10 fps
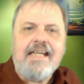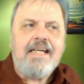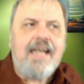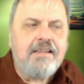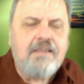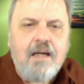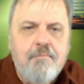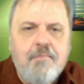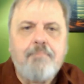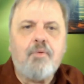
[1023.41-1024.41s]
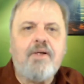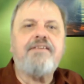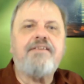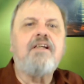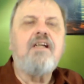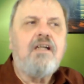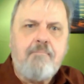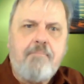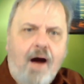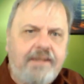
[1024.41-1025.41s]
And he had come up with
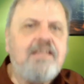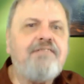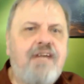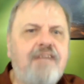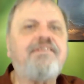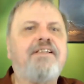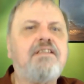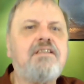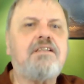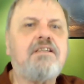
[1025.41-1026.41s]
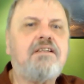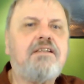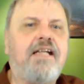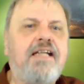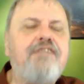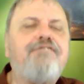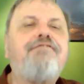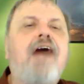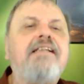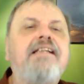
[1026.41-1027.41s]
a body of evidence that he
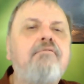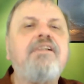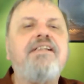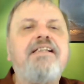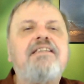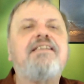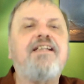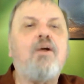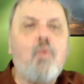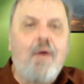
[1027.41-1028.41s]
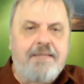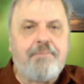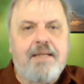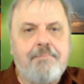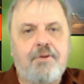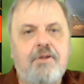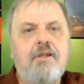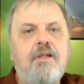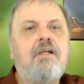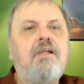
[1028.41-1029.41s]
finally released in a white paper